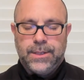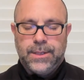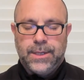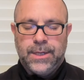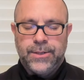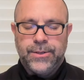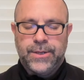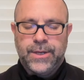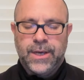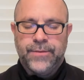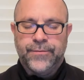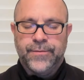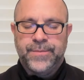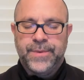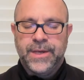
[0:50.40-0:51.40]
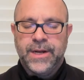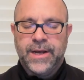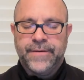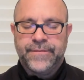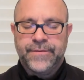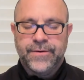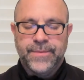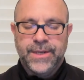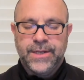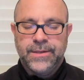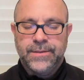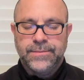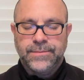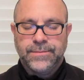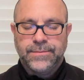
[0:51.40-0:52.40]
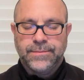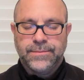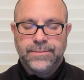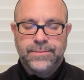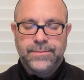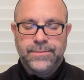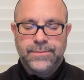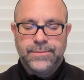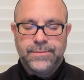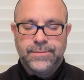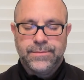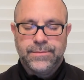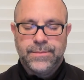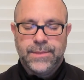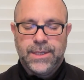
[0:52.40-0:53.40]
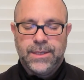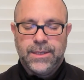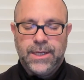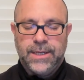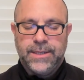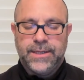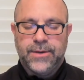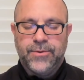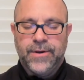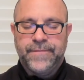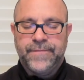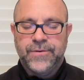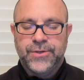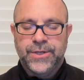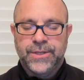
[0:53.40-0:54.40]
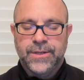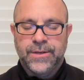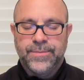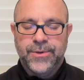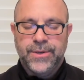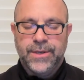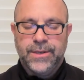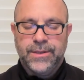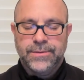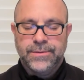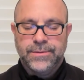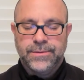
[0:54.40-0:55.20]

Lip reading: And you can repeat after me. I take refuge in the Buddha.